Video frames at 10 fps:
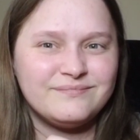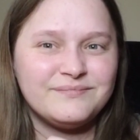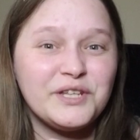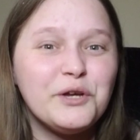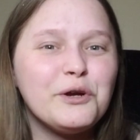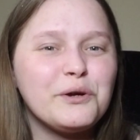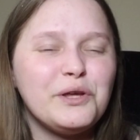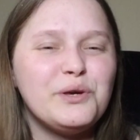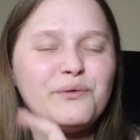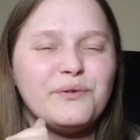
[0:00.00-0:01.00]

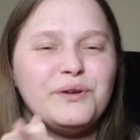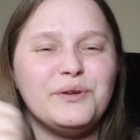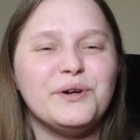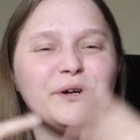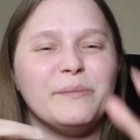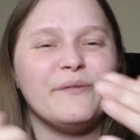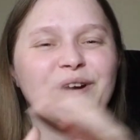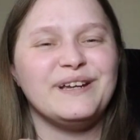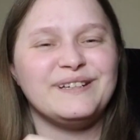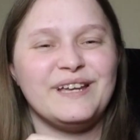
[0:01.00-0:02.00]
You heard me
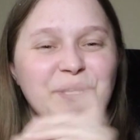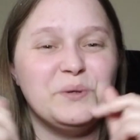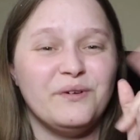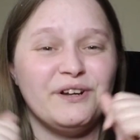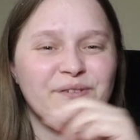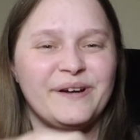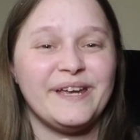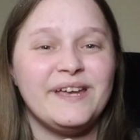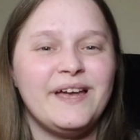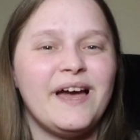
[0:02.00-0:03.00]
right, and you read it right.
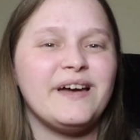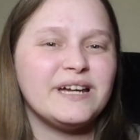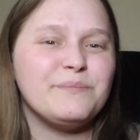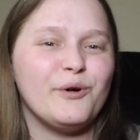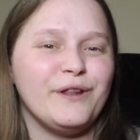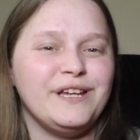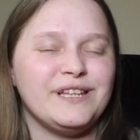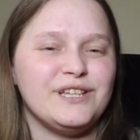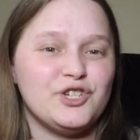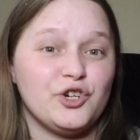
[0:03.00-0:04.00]
I got bullied
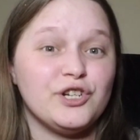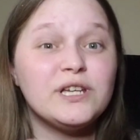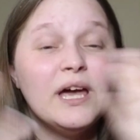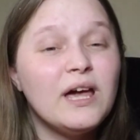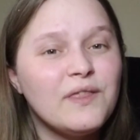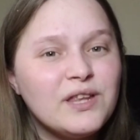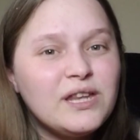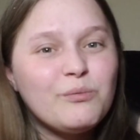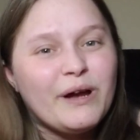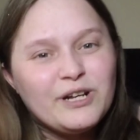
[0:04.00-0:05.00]
in church, and this
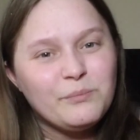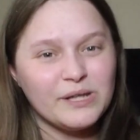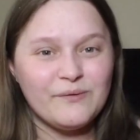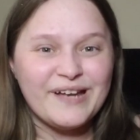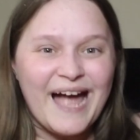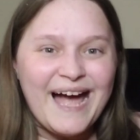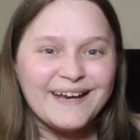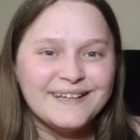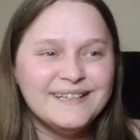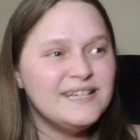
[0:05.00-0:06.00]
is why I don't believe in God.
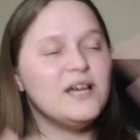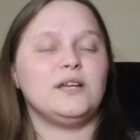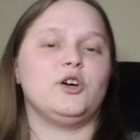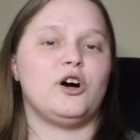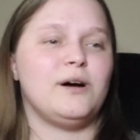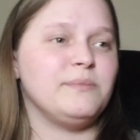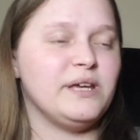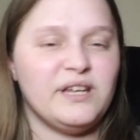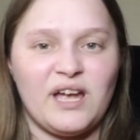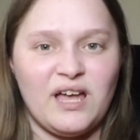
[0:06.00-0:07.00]
No, I'm
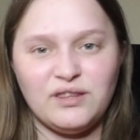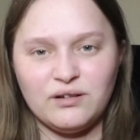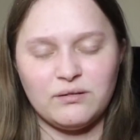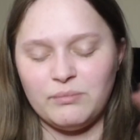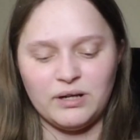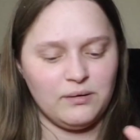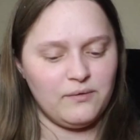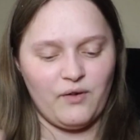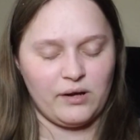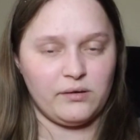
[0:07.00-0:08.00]
kidding. There's many
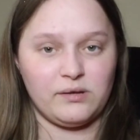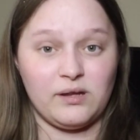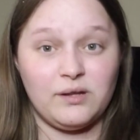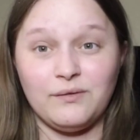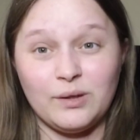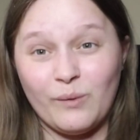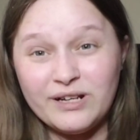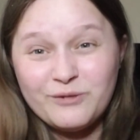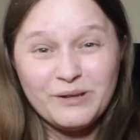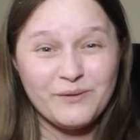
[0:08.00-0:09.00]
factors. That's the reason why I
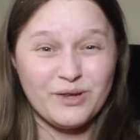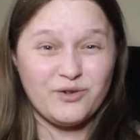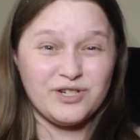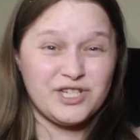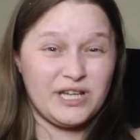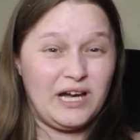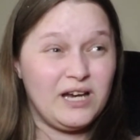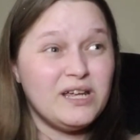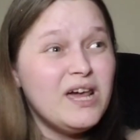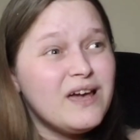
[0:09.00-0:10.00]
don't believe in the Christian
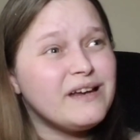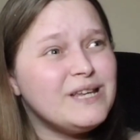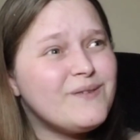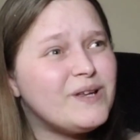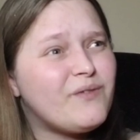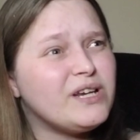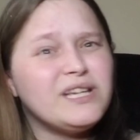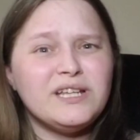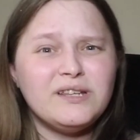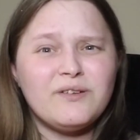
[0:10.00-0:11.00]
God. And even if I did,
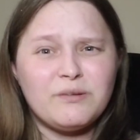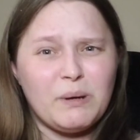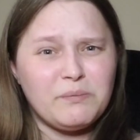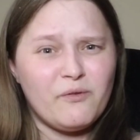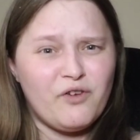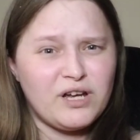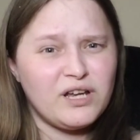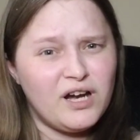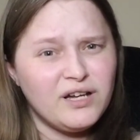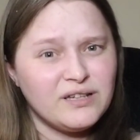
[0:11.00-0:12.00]
he's a spiteful fucking
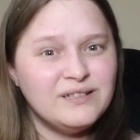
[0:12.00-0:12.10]
cunt.